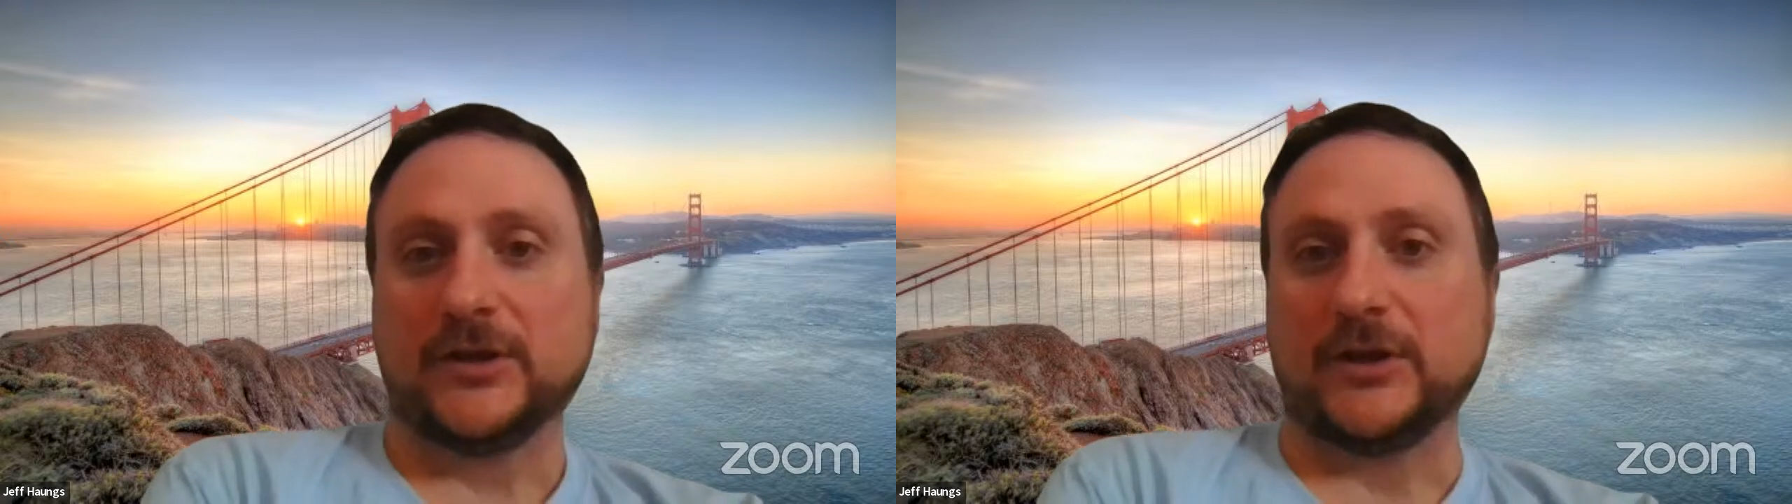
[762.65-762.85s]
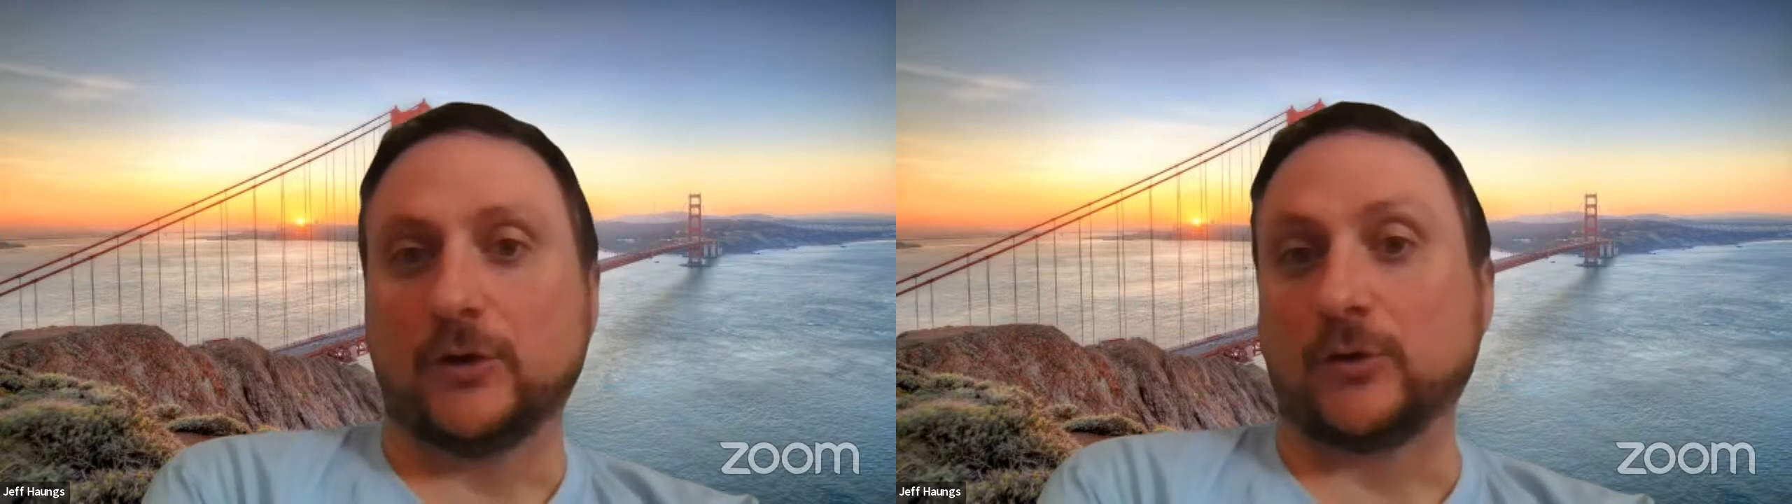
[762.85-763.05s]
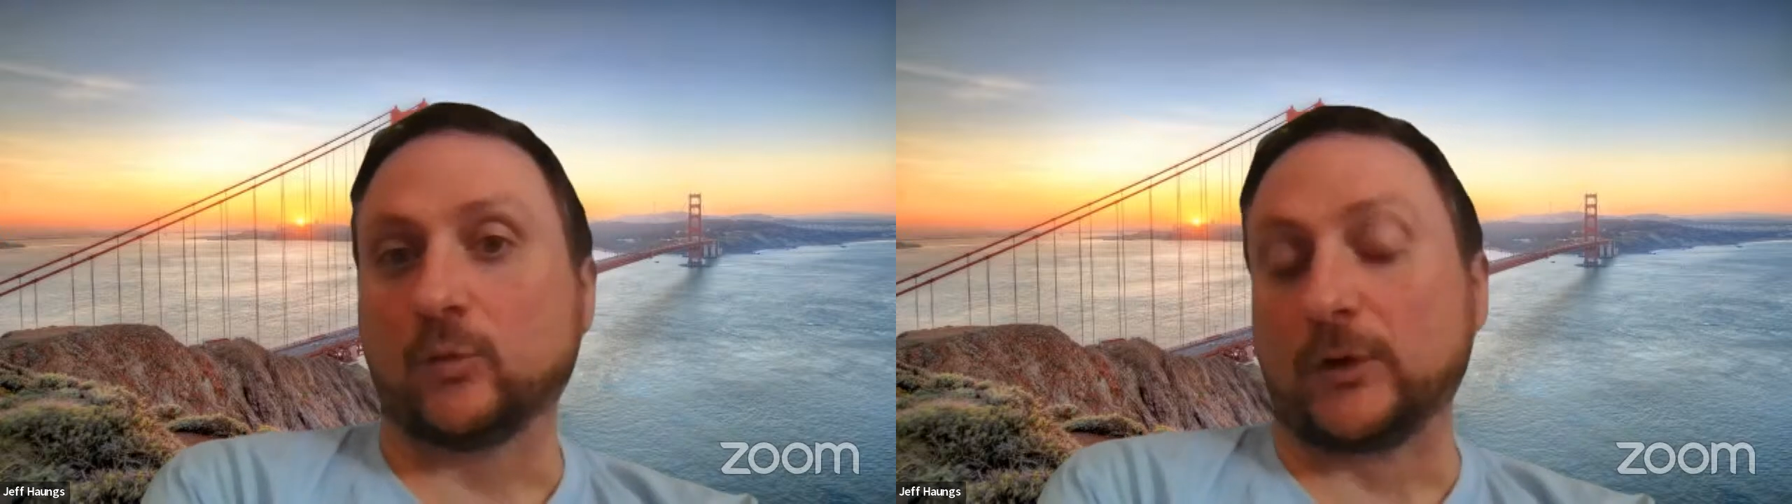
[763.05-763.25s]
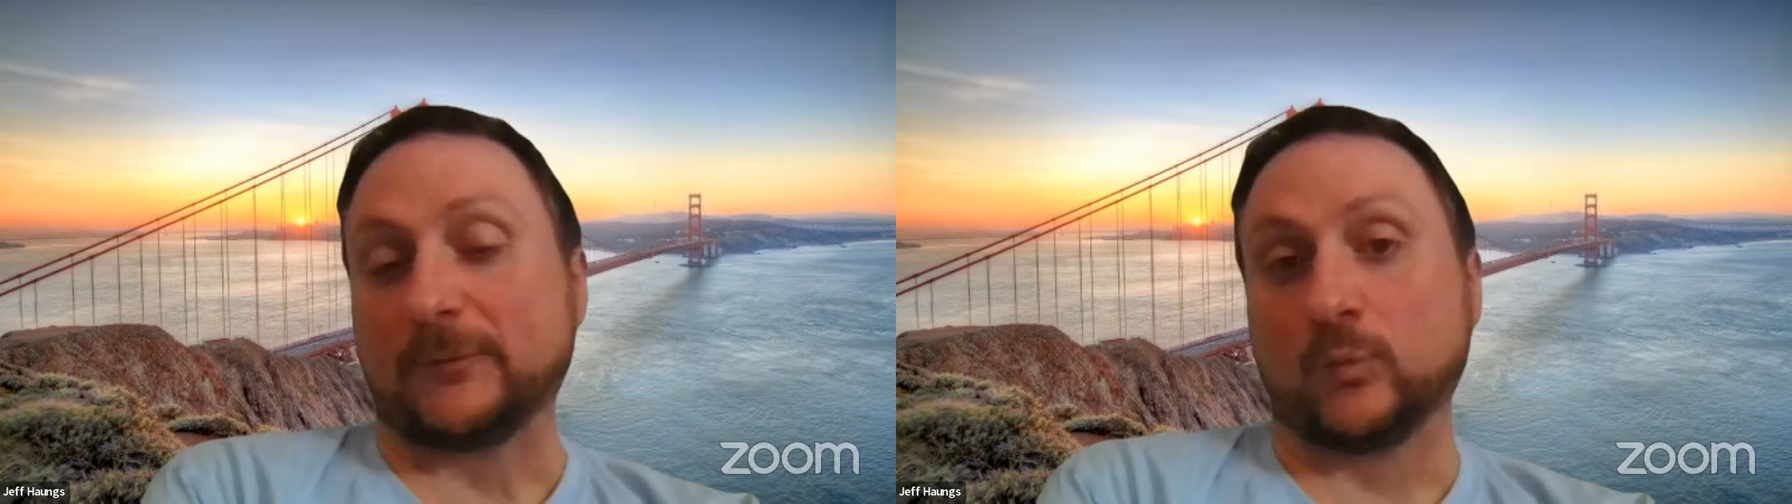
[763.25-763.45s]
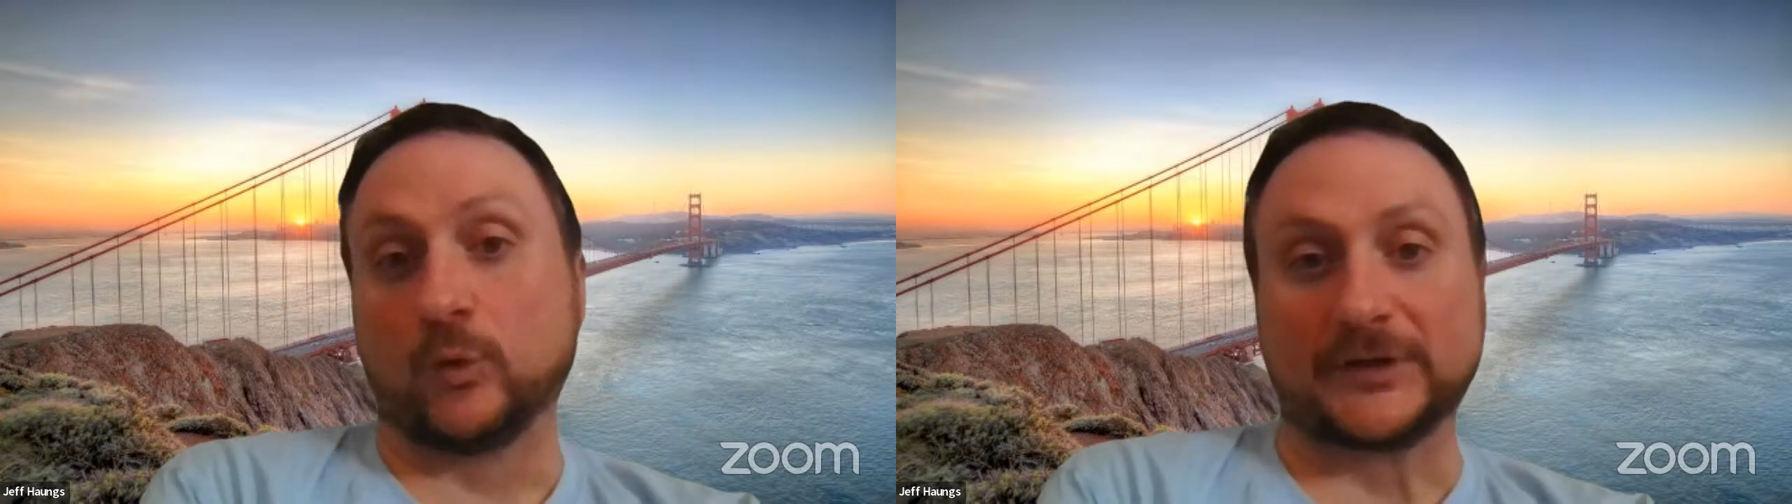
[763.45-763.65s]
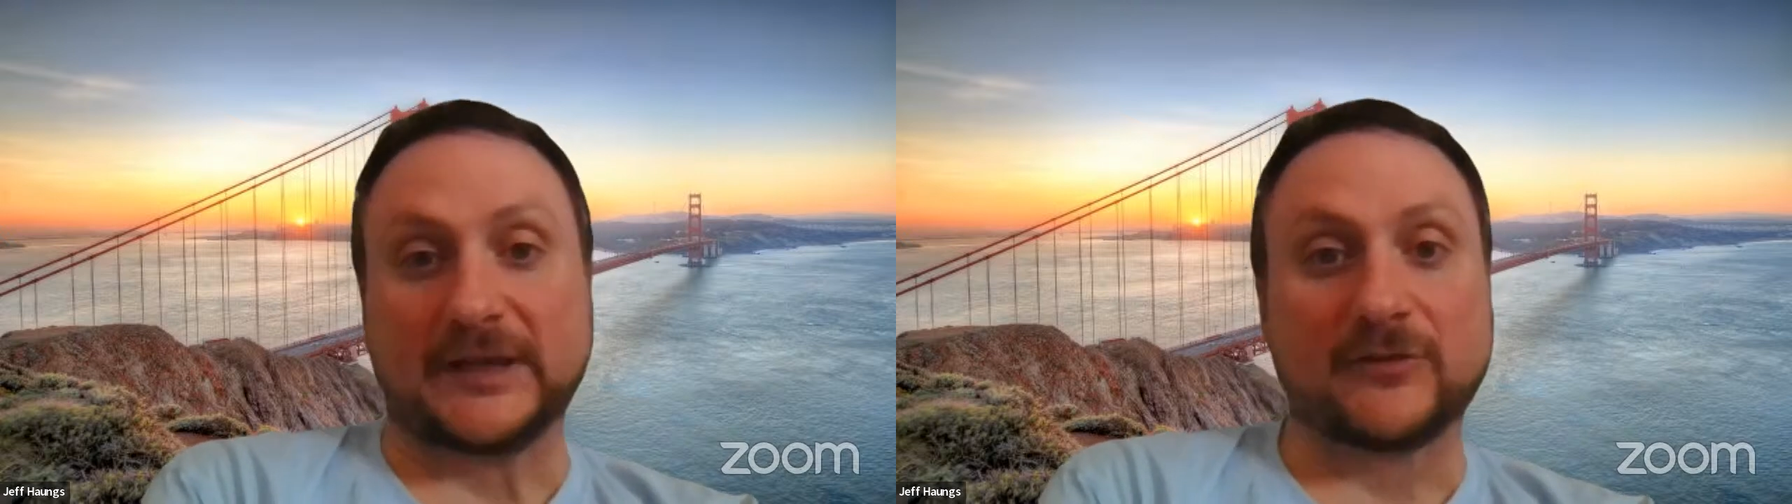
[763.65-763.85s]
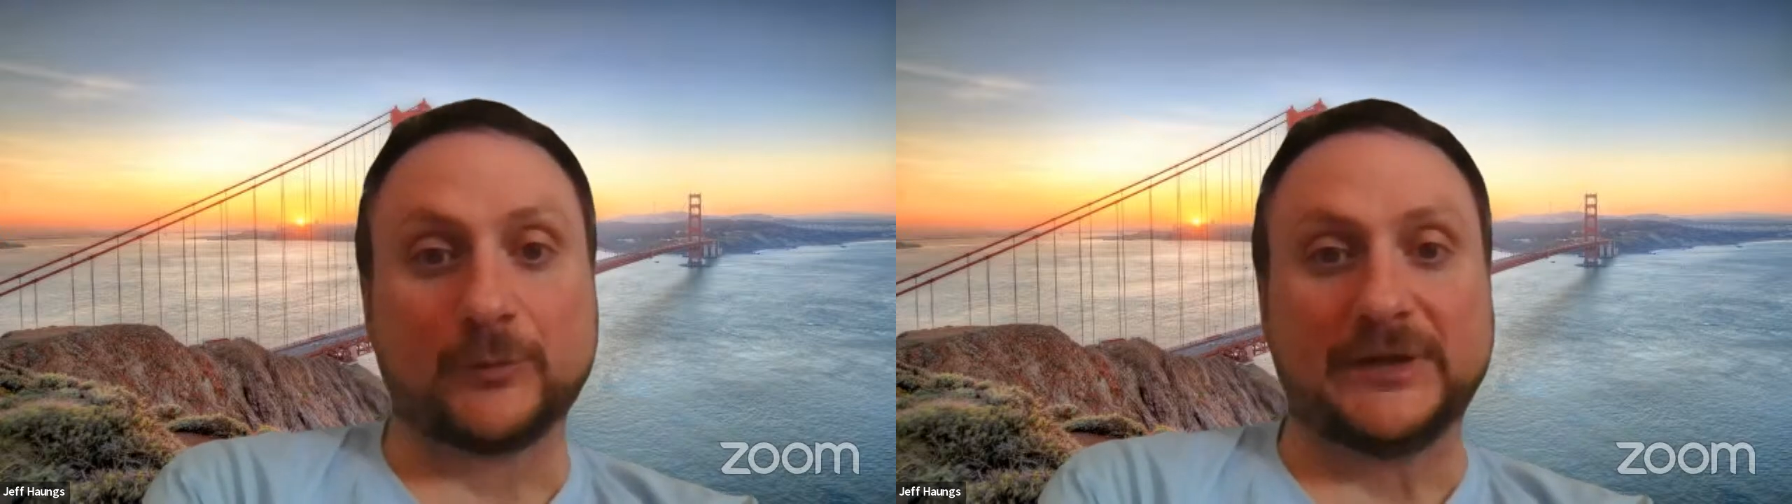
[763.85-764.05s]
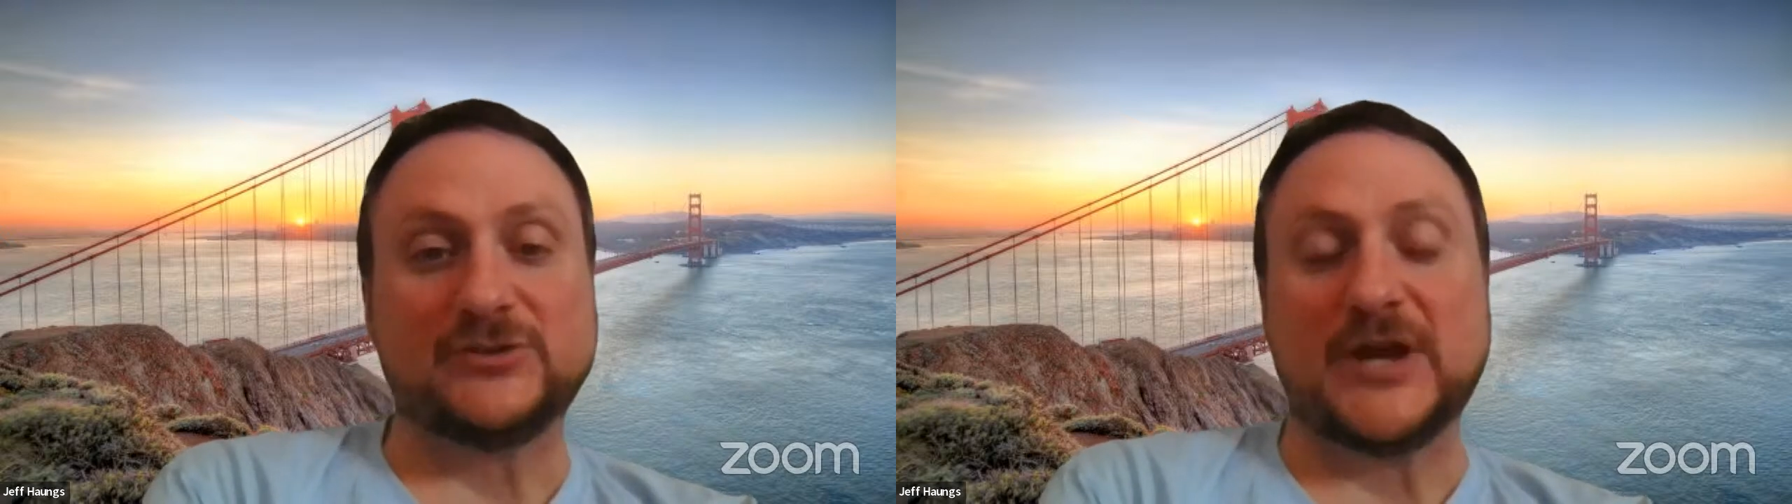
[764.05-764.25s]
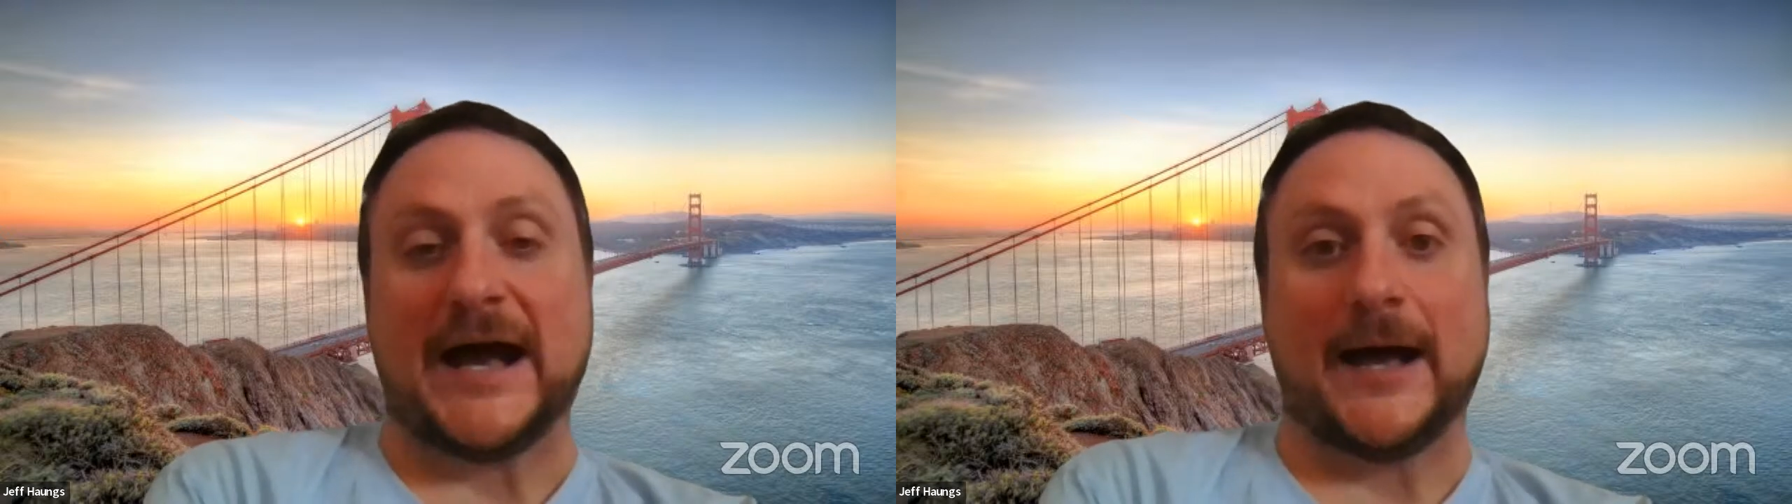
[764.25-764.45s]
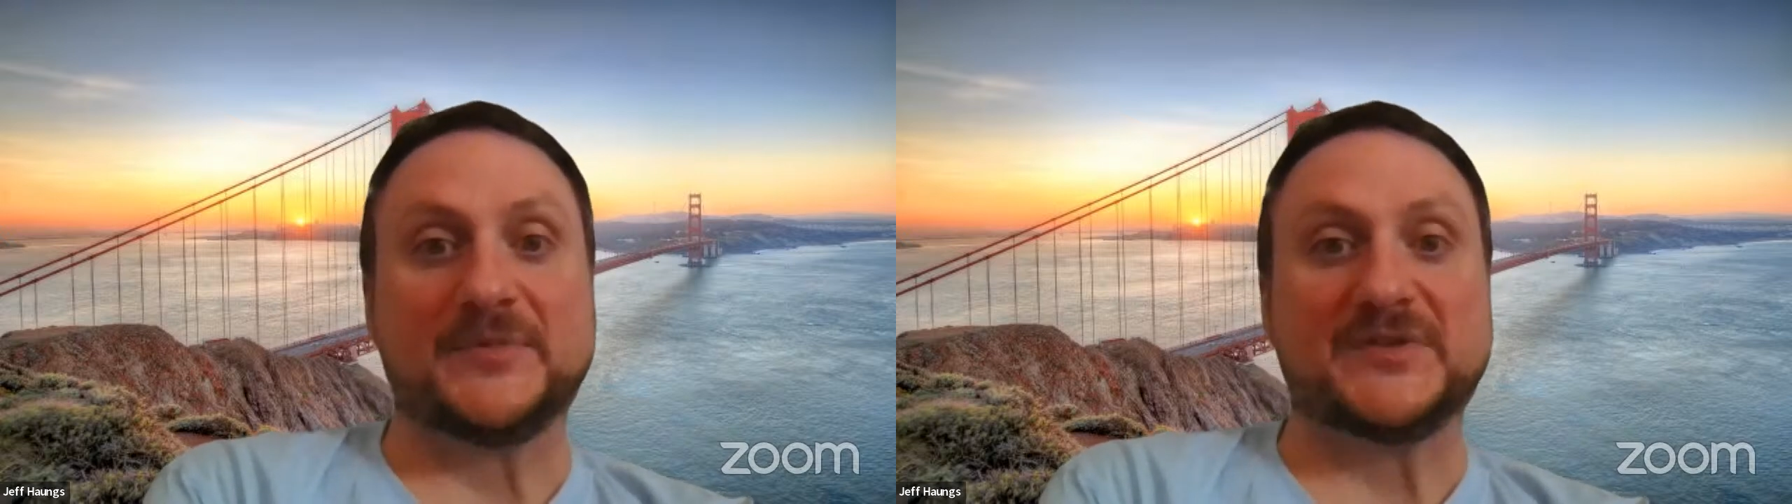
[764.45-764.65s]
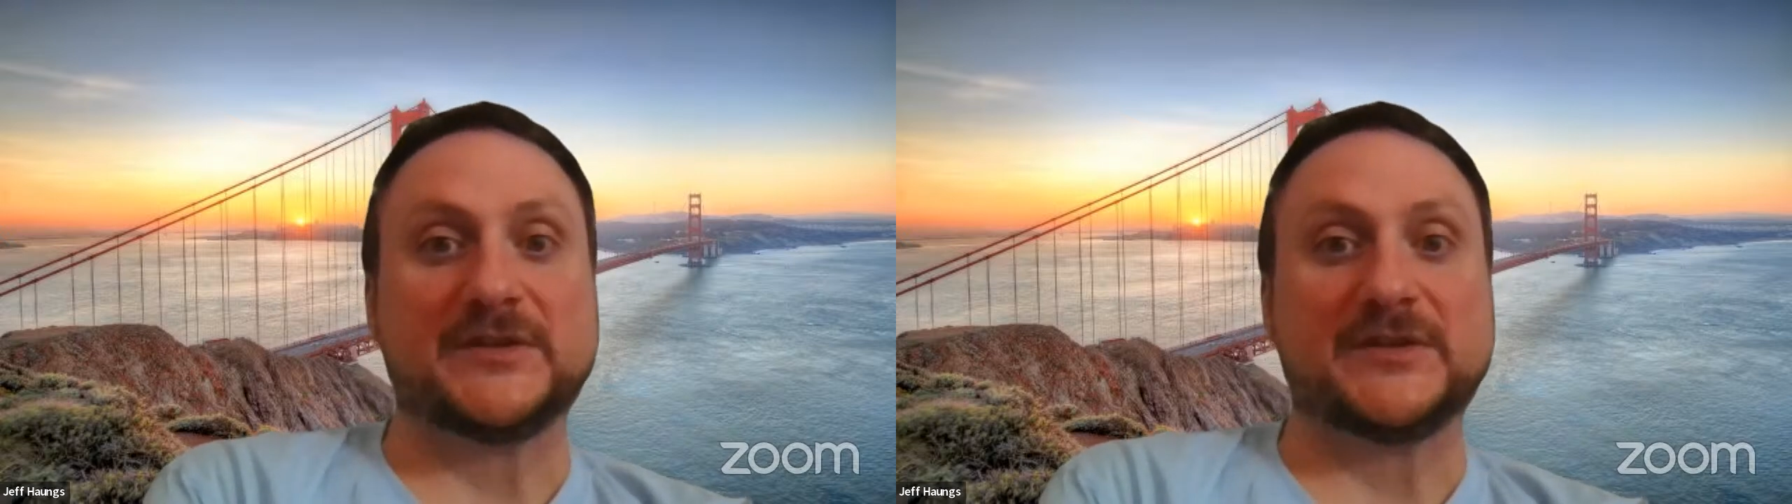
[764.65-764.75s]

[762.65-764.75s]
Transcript: her working three jobs